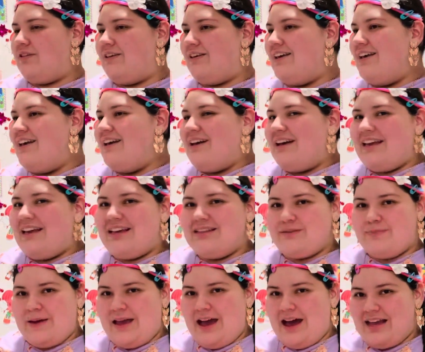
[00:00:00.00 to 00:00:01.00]
I guess
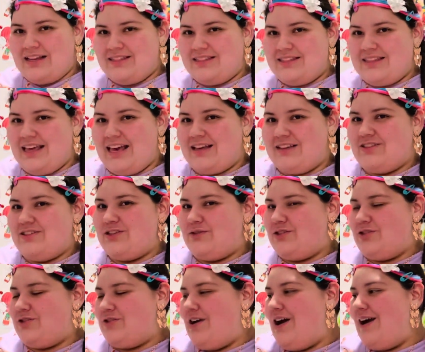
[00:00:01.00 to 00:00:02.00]
my ice thing is so
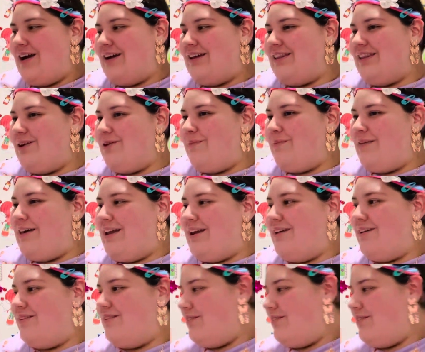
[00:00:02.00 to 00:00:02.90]
strong a little bit.